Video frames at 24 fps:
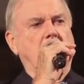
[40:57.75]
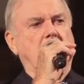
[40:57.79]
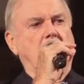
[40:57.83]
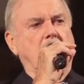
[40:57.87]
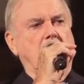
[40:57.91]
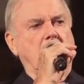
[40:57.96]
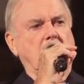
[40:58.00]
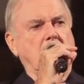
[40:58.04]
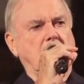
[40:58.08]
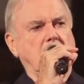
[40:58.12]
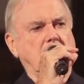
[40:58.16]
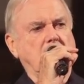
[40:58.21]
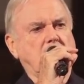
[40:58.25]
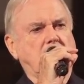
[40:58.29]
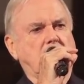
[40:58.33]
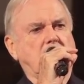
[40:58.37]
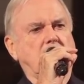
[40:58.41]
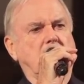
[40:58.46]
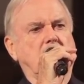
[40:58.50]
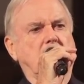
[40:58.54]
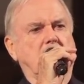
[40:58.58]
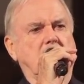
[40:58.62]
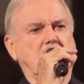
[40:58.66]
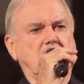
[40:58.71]
And I
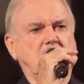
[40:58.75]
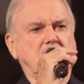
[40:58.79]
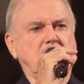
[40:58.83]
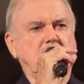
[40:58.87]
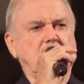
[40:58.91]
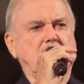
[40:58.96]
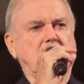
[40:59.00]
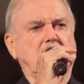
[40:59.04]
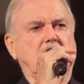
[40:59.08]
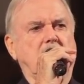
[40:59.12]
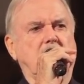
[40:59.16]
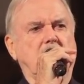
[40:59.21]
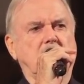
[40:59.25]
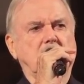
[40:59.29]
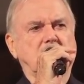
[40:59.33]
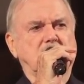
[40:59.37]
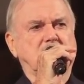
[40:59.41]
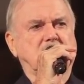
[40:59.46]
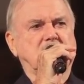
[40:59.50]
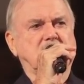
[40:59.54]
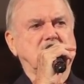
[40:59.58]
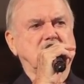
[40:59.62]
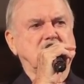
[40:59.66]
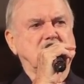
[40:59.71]
thought, isn't that
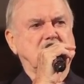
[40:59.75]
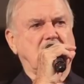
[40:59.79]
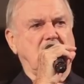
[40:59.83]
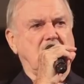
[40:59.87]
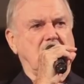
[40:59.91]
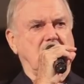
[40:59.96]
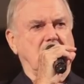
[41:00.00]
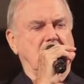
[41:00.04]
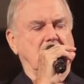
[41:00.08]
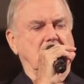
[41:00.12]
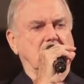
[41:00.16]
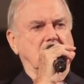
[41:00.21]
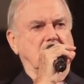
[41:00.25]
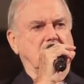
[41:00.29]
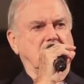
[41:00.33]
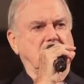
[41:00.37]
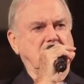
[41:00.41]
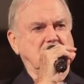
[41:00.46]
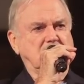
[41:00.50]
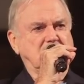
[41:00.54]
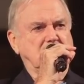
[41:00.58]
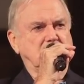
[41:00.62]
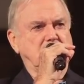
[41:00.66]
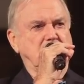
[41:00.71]
sad?
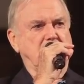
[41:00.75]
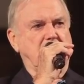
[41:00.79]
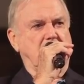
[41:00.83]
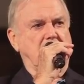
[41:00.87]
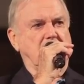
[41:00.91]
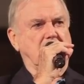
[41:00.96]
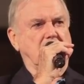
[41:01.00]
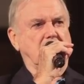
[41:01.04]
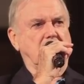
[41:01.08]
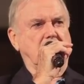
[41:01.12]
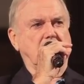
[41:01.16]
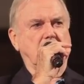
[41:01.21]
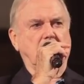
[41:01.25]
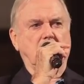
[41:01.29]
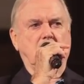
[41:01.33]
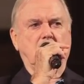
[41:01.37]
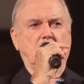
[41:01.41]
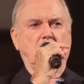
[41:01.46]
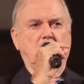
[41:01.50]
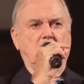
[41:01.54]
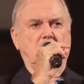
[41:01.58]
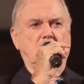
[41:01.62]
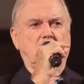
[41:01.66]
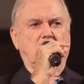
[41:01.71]
This man,
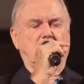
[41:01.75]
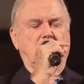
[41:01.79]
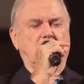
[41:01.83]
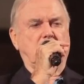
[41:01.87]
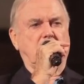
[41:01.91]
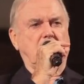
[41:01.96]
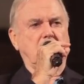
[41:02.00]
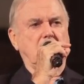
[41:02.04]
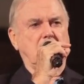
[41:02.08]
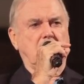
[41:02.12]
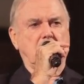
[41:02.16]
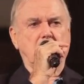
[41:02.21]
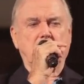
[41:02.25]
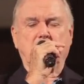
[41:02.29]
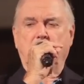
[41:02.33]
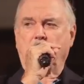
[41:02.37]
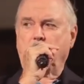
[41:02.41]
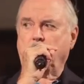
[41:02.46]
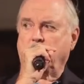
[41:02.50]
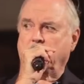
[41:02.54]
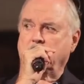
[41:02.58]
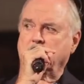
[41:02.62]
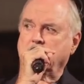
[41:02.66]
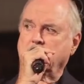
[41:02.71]
who is the number
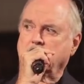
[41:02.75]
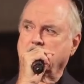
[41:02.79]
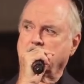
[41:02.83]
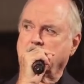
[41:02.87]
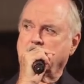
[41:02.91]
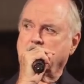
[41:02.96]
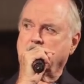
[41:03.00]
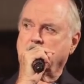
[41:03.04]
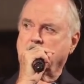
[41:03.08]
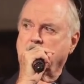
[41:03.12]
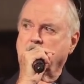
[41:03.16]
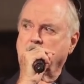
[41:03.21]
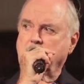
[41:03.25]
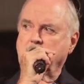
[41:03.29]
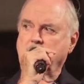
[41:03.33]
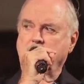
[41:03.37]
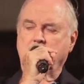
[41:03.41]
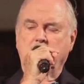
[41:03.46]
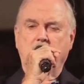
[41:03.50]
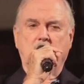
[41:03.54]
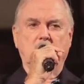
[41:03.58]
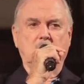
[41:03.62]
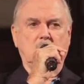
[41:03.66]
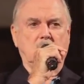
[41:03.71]
one guy in
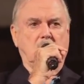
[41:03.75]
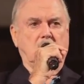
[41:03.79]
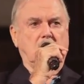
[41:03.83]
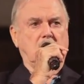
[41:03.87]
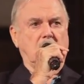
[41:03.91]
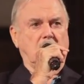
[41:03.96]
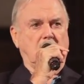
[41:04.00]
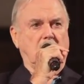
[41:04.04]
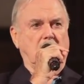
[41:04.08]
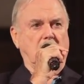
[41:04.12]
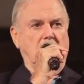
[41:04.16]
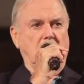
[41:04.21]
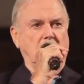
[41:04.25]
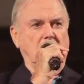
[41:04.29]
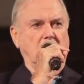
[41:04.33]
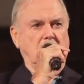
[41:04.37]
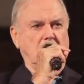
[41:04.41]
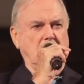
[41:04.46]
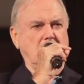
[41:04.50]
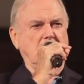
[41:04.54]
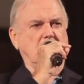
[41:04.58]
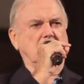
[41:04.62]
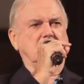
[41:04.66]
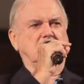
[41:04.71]
the UK,
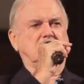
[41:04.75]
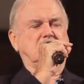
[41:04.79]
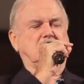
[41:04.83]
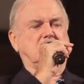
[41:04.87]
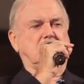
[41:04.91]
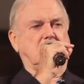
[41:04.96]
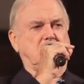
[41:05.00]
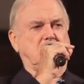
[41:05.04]
he is